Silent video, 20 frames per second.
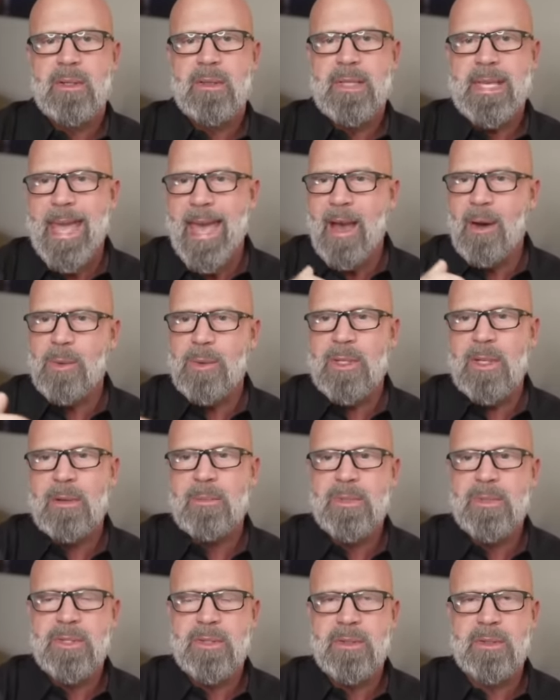the
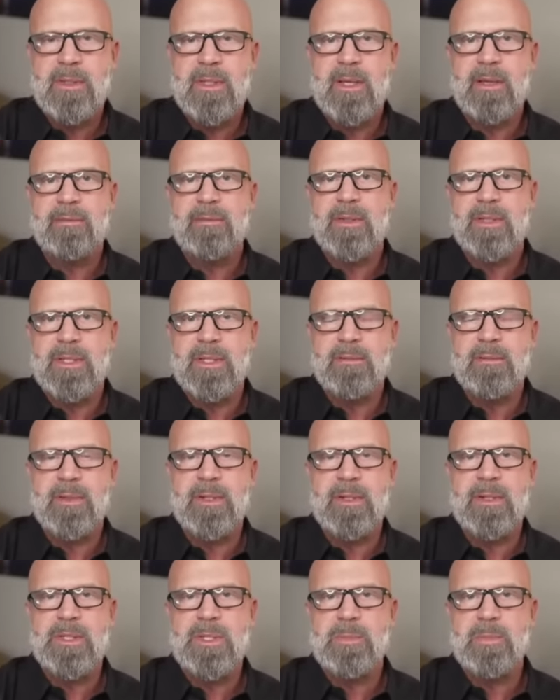outcome in your life, the
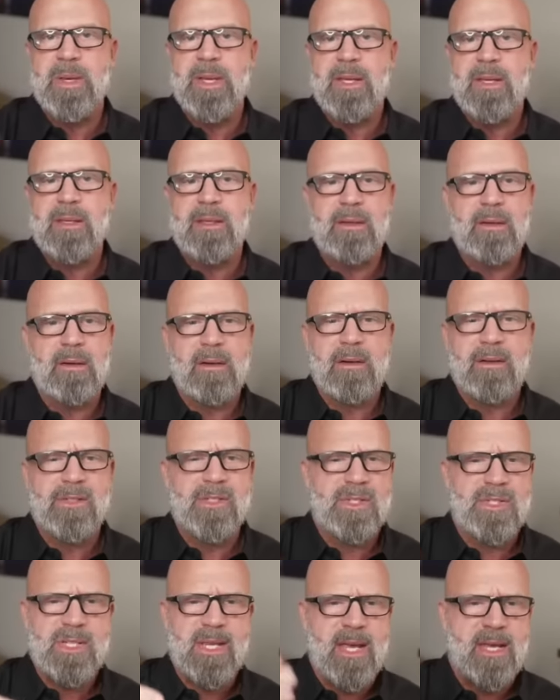dividends paid, are
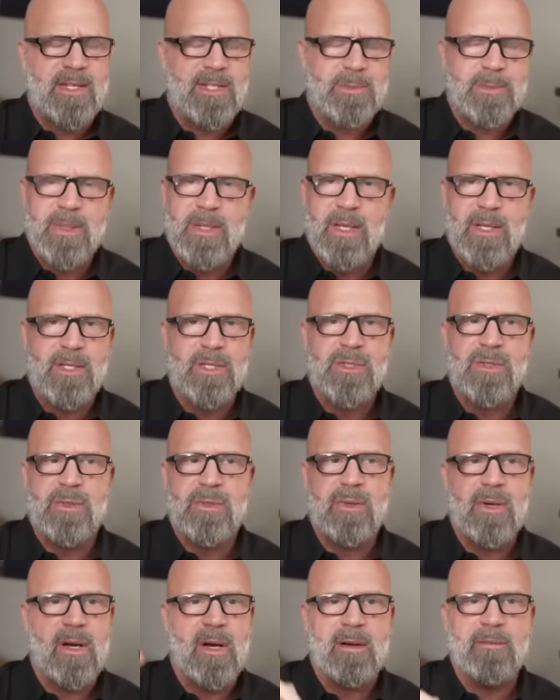just exponential.
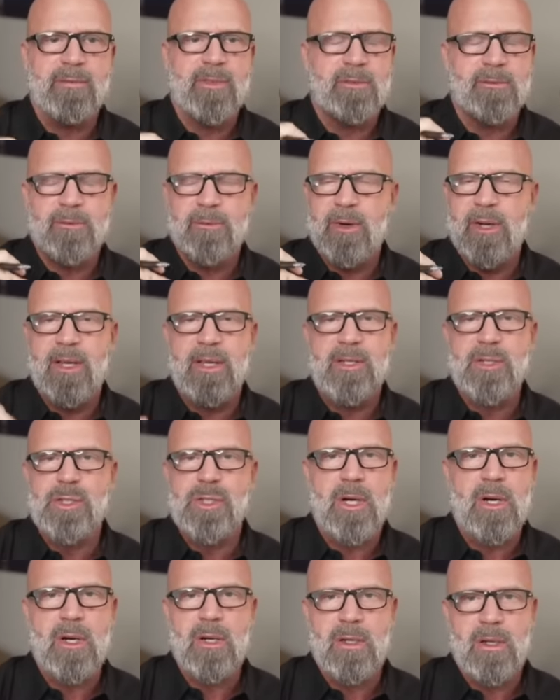They're off the freaking
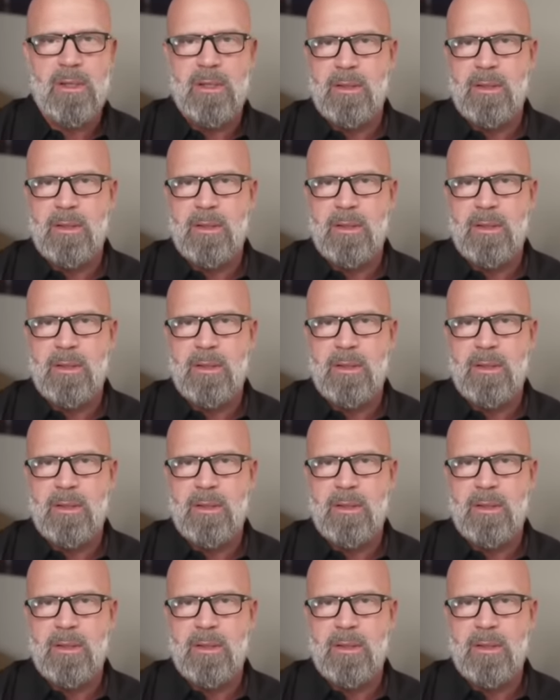chart.